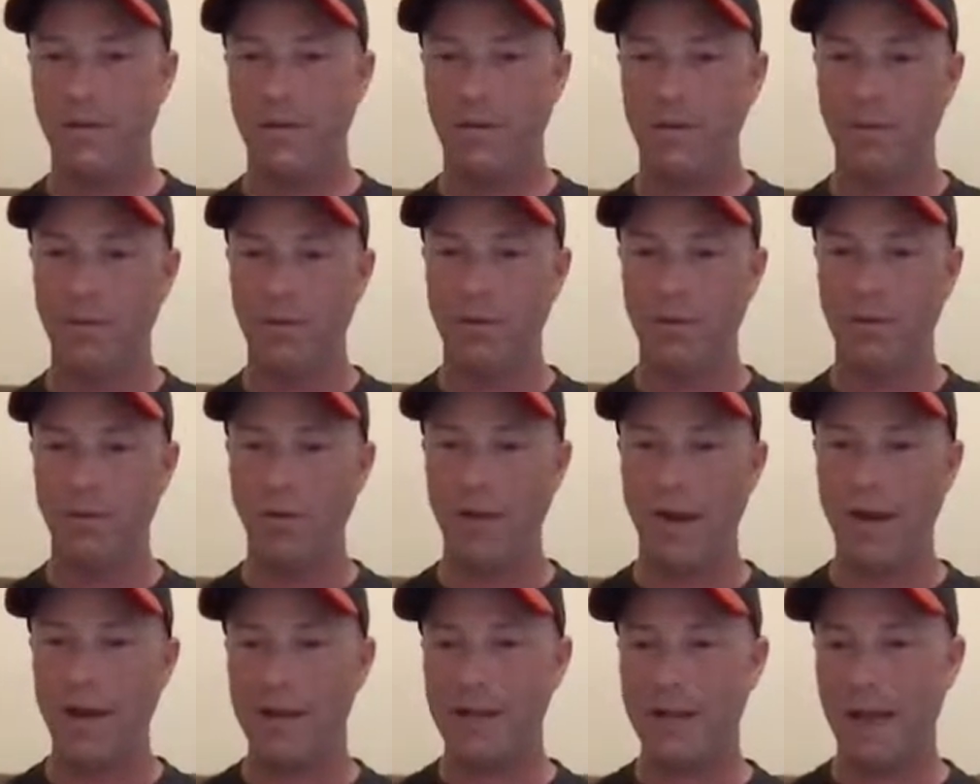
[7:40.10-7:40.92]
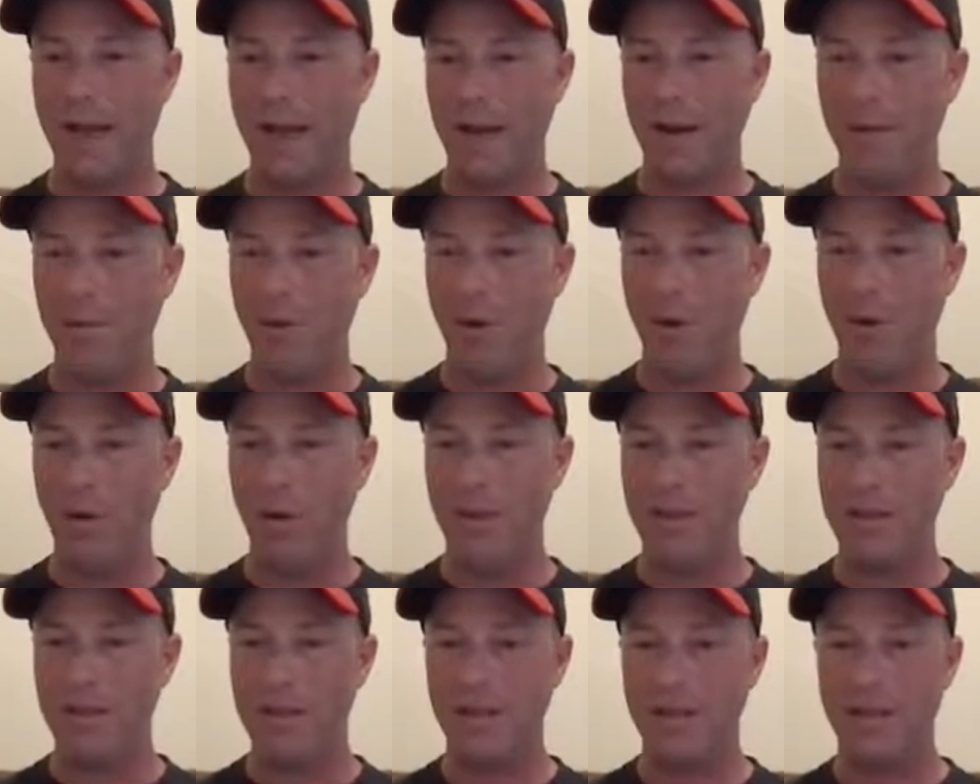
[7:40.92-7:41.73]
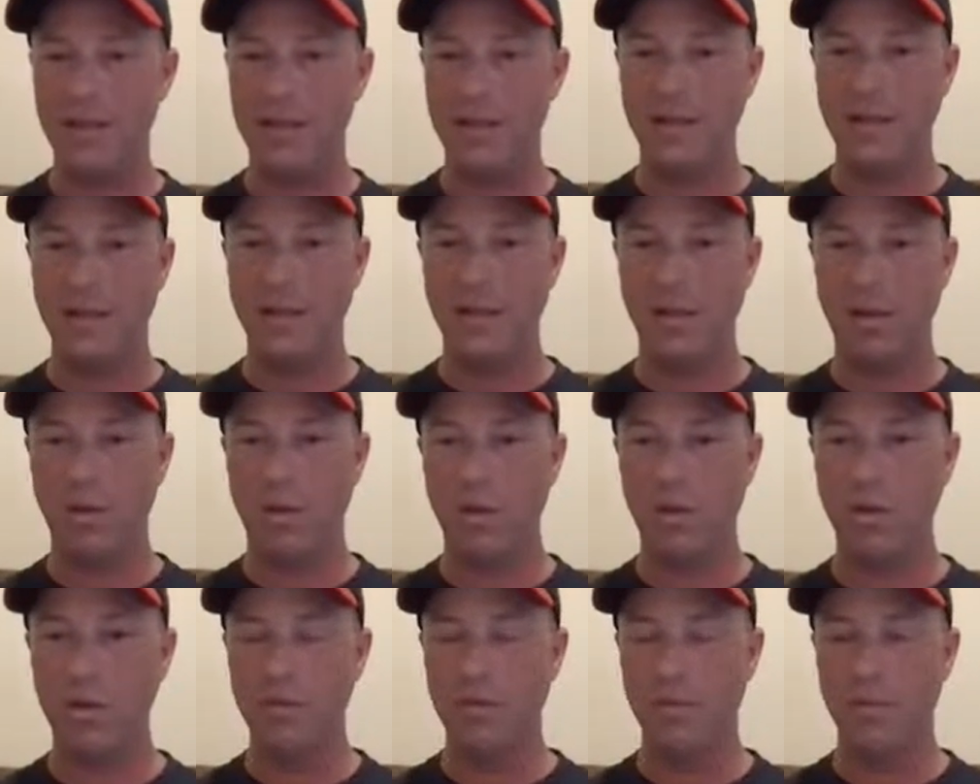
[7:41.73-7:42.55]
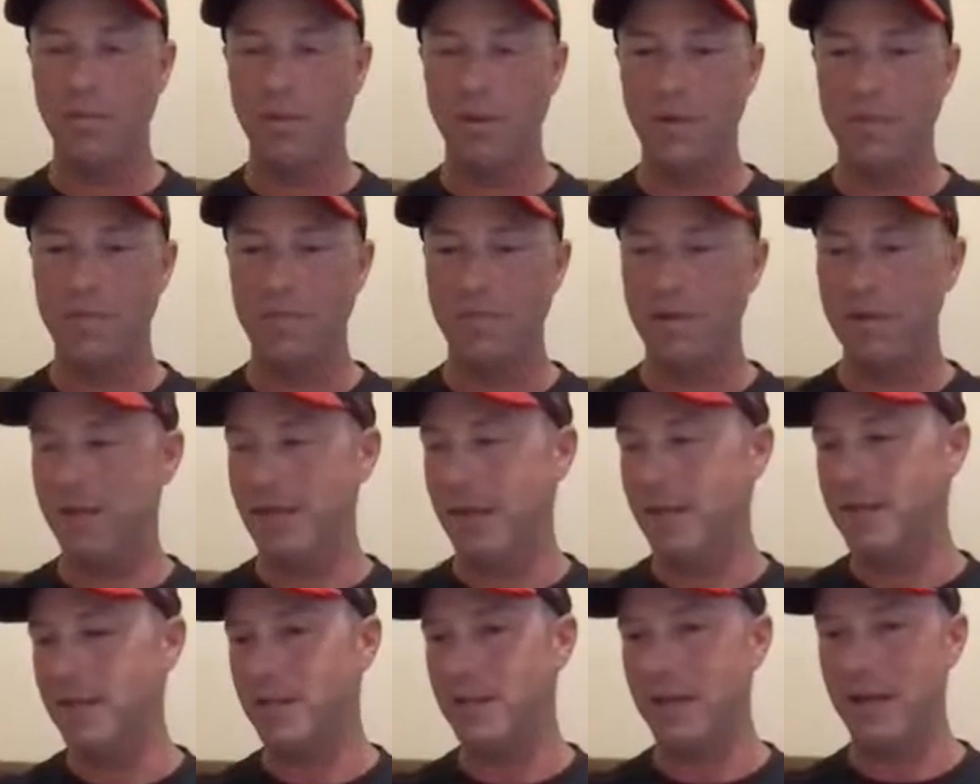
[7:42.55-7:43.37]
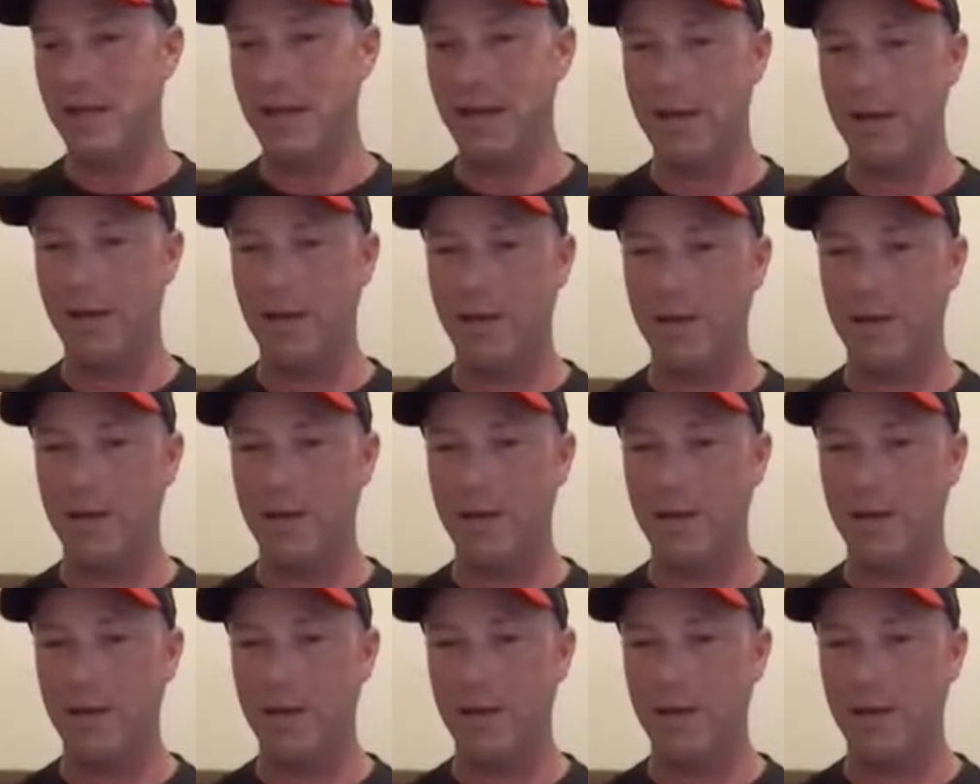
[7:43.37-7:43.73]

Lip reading: Correct, Adam. OIC doesn't need the course but must be designated.